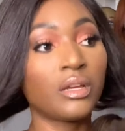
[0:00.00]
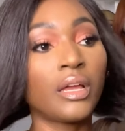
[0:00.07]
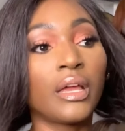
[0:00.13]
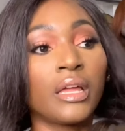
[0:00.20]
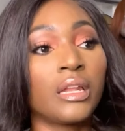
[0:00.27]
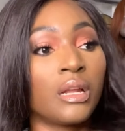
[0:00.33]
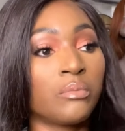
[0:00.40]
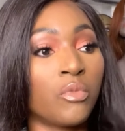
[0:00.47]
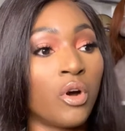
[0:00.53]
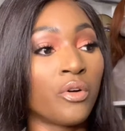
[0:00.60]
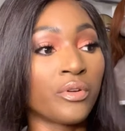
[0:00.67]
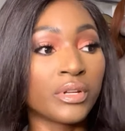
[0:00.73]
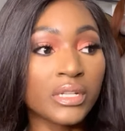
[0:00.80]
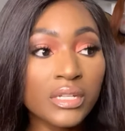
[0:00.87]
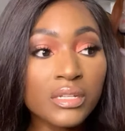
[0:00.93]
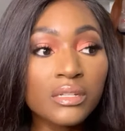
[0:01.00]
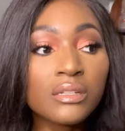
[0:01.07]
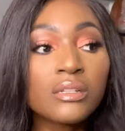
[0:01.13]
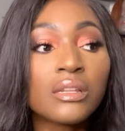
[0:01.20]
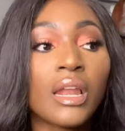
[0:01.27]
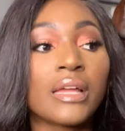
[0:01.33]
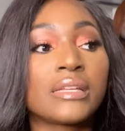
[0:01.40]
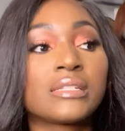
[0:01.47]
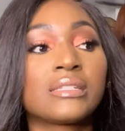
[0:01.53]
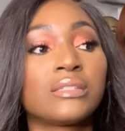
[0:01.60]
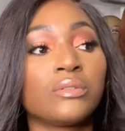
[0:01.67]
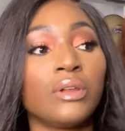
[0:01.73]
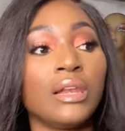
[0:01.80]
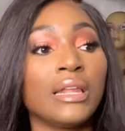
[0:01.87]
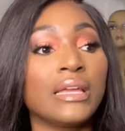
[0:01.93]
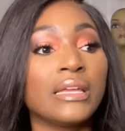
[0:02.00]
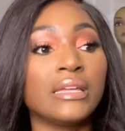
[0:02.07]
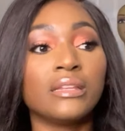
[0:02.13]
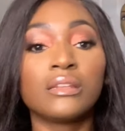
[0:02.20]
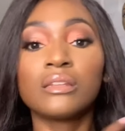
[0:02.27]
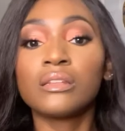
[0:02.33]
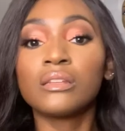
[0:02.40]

And I'm already like still late.